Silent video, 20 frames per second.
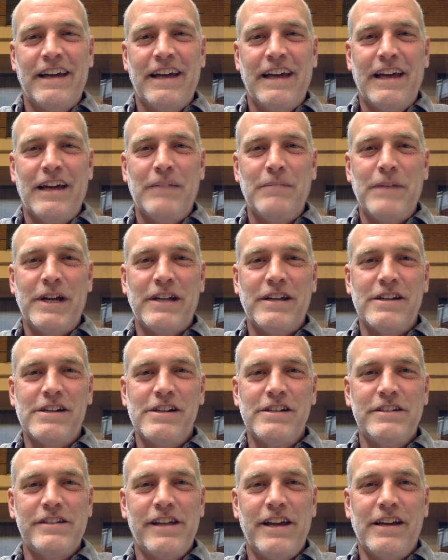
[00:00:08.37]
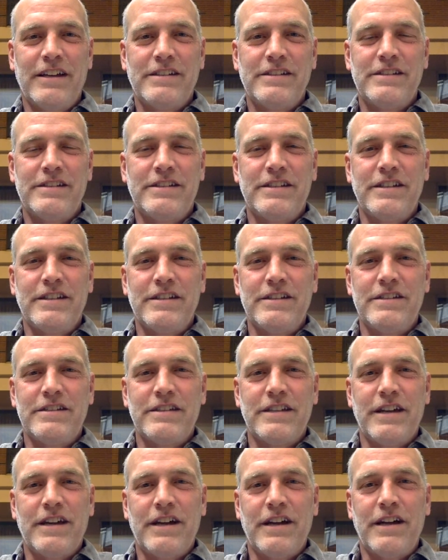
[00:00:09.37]
And my context is
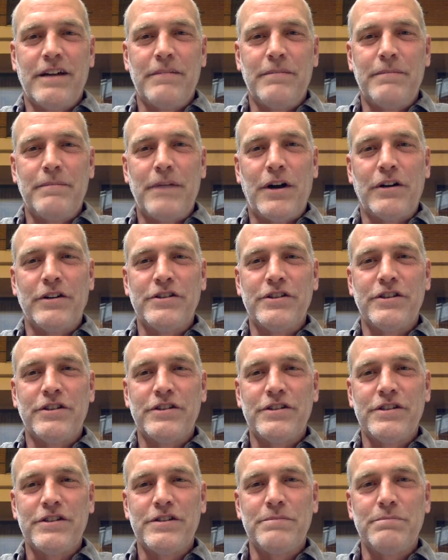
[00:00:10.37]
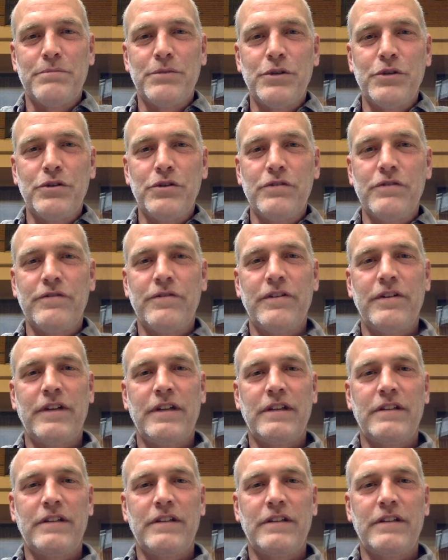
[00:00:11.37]
our church's move